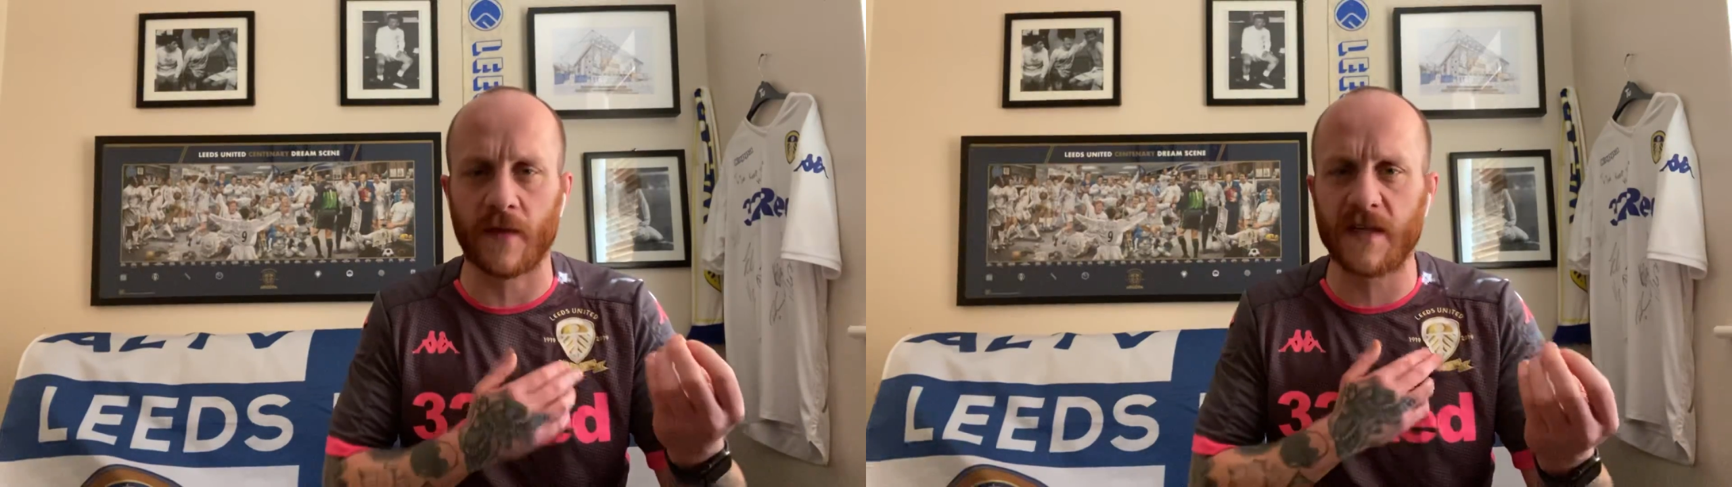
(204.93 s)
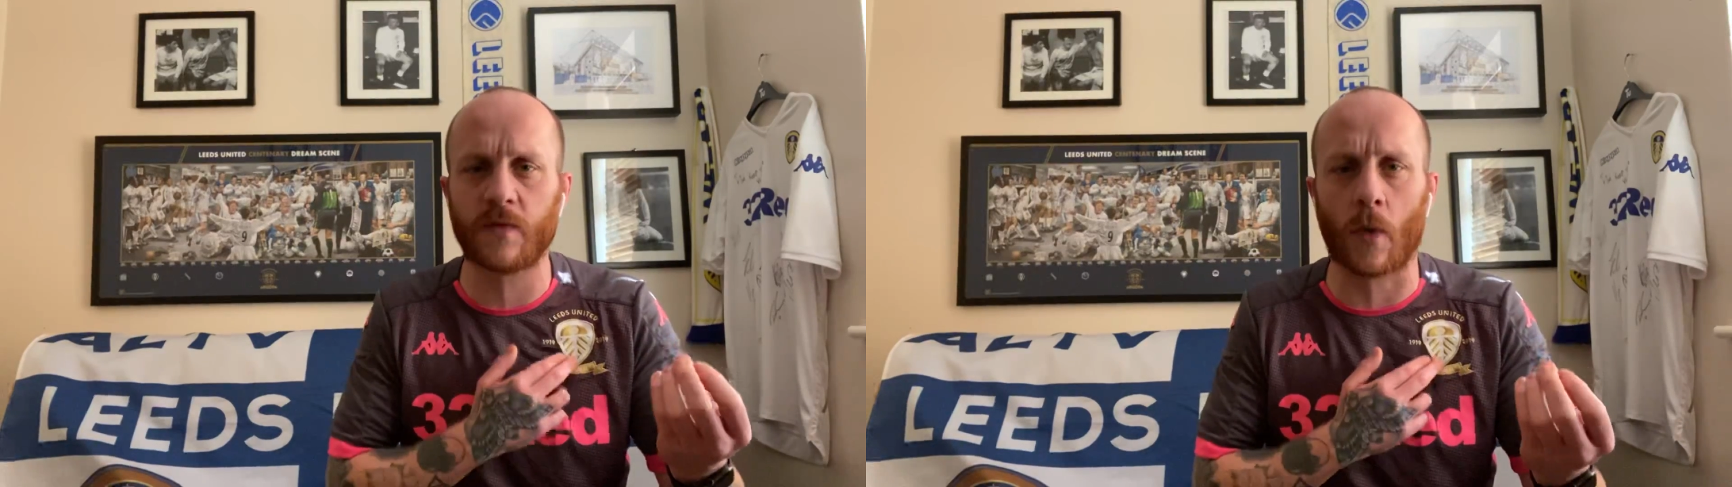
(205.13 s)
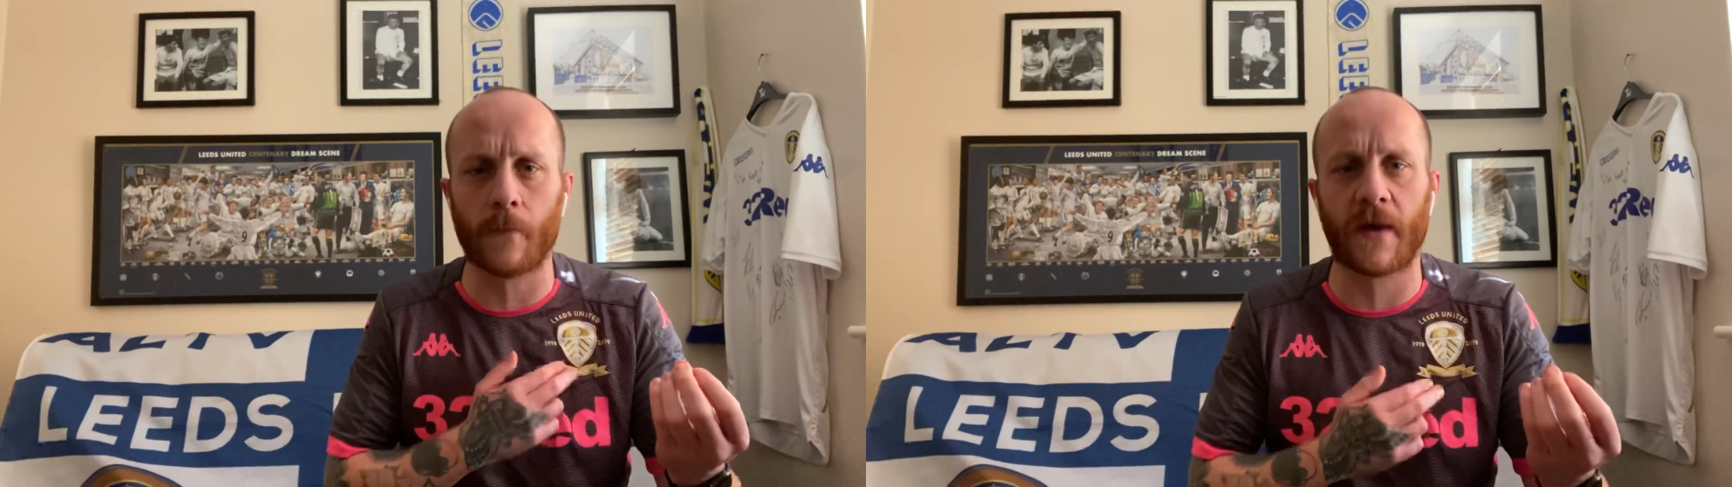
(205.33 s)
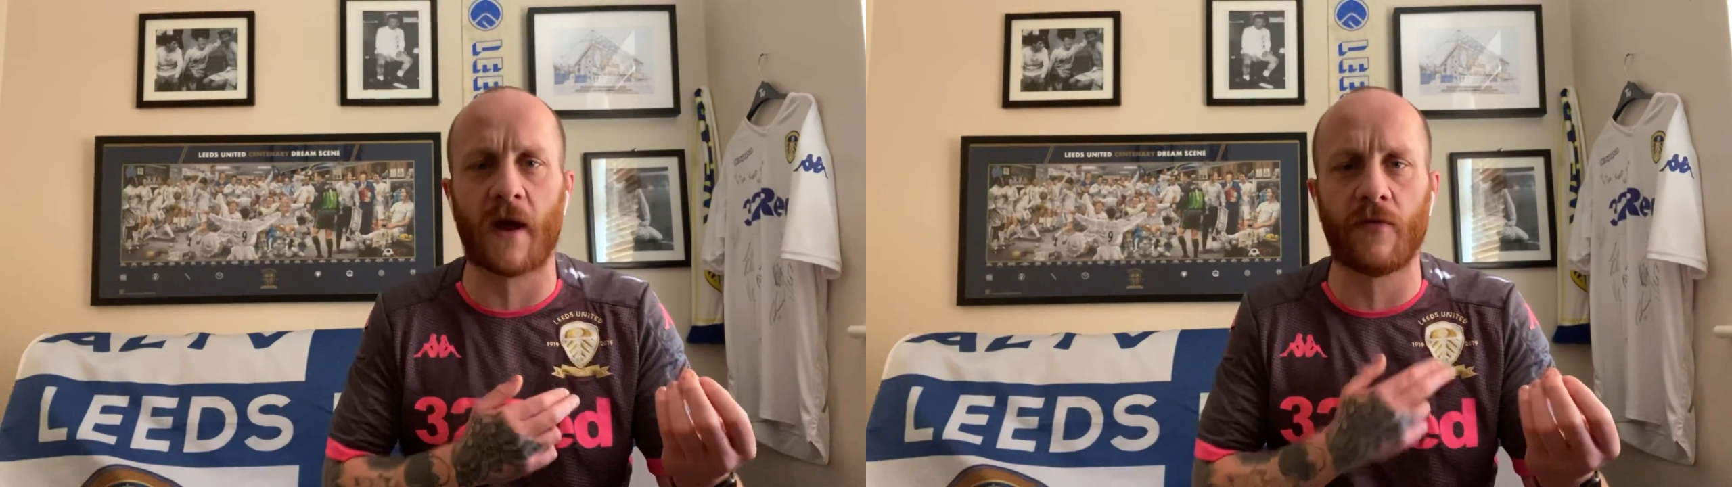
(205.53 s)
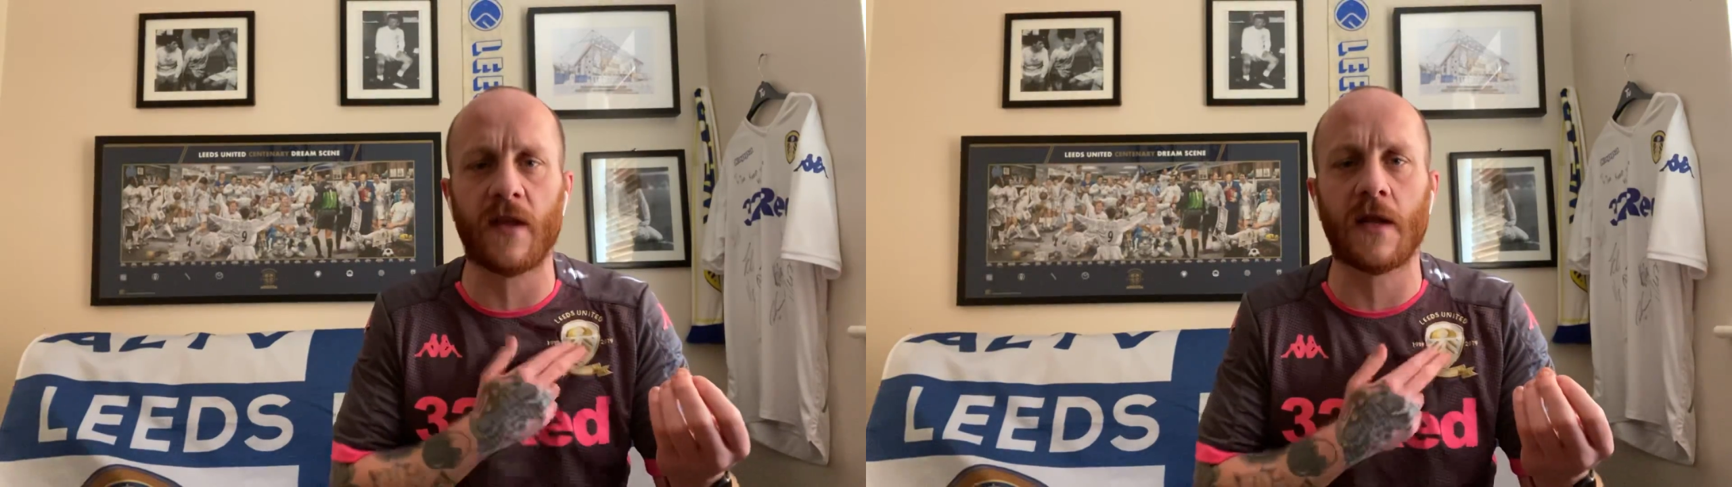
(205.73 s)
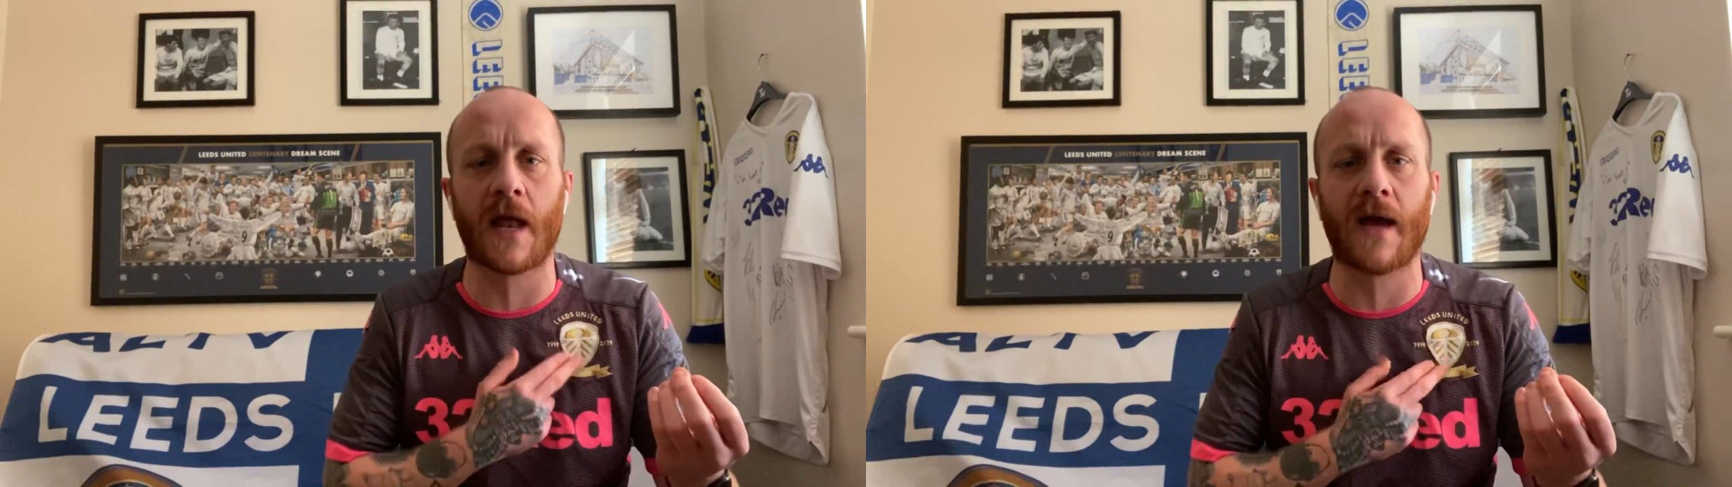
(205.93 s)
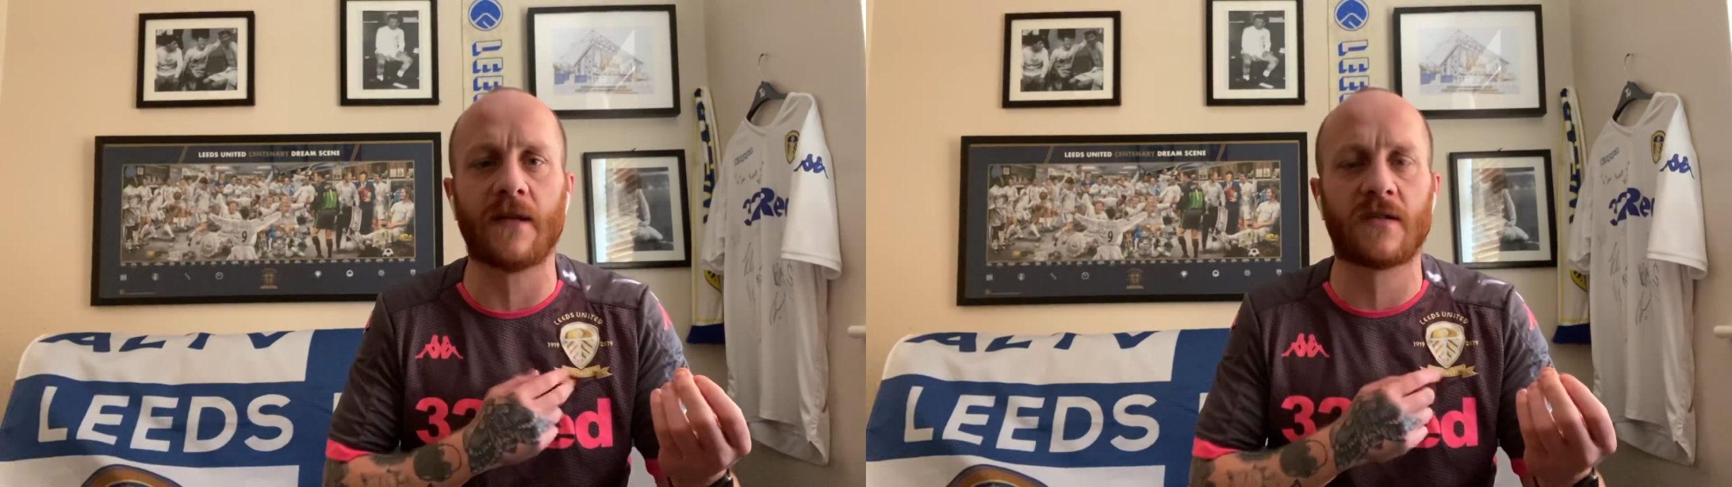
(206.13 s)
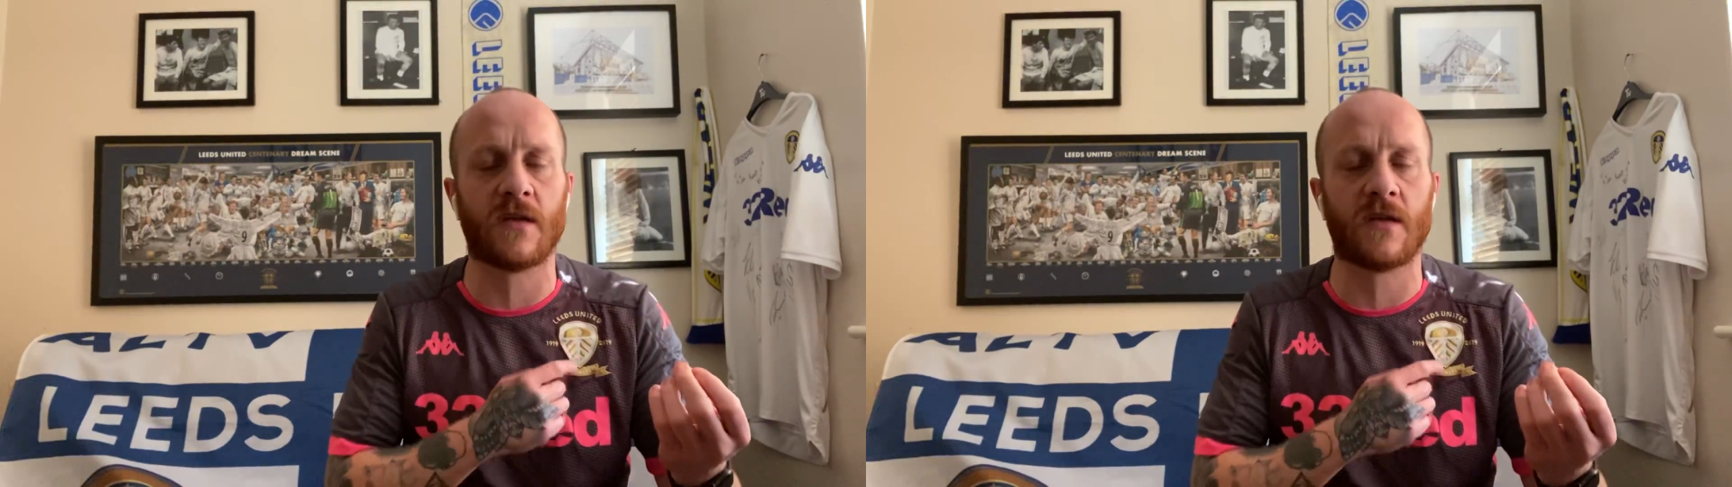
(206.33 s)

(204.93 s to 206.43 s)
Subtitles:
And this one bit I really like,